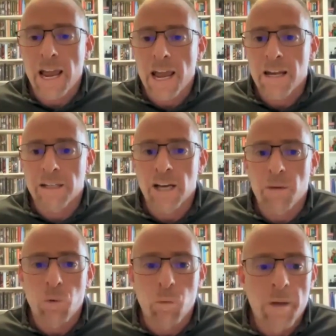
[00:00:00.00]
and
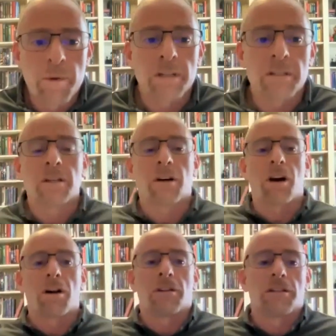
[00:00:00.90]
um, the women
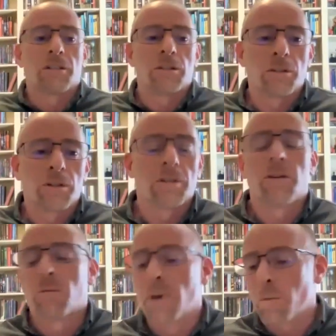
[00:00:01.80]
are you know
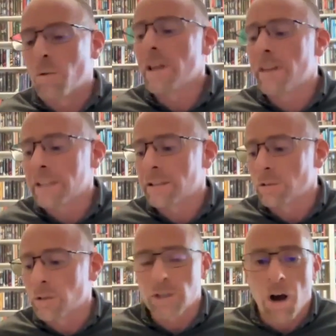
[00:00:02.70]
what one of the things that the
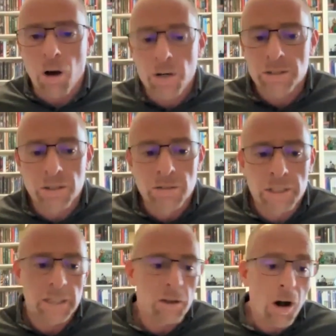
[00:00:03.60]
Lord is always
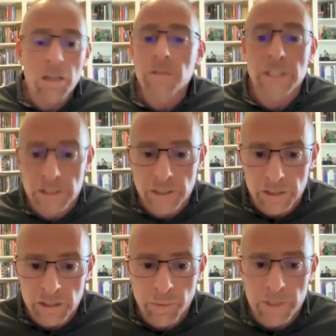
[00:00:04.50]
doing in all of these
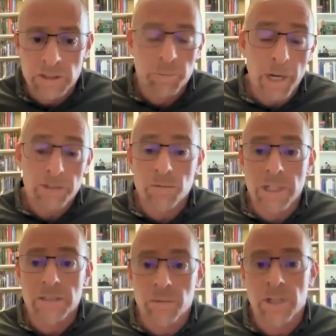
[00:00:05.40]
judges, but in special
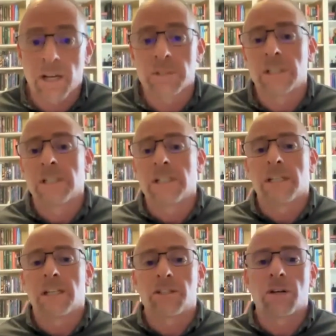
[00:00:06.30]
ways sometimes,
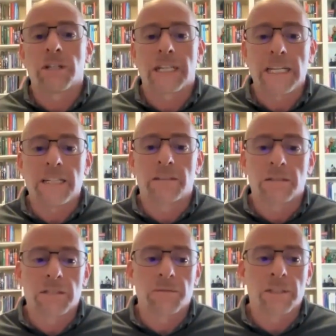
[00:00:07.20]
is showing that He's
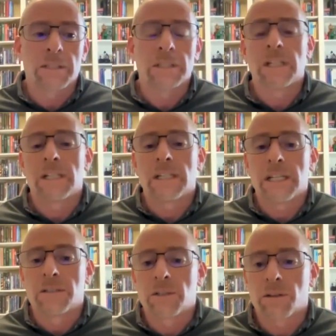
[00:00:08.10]
delivering
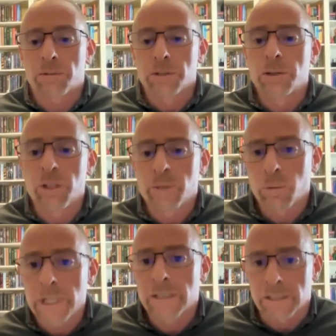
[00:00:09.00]
Israel through human
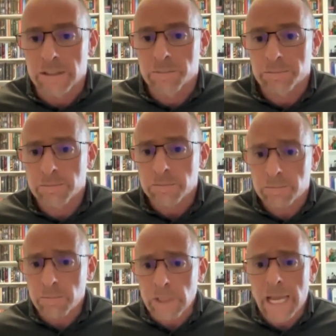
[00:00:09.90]
weakness,
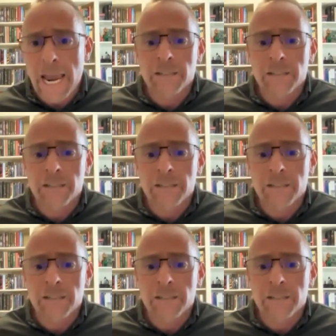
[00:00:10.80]
mm.